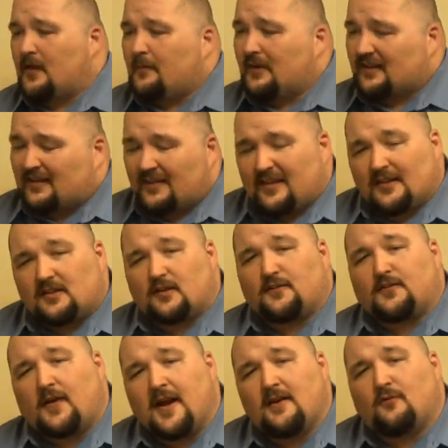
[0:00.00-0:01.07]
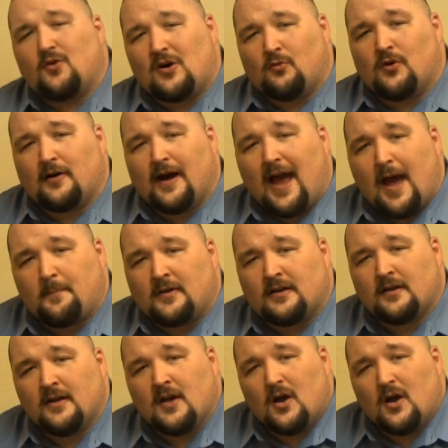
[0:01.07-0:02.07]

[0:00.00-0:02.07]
because I think they're afraid of what will happen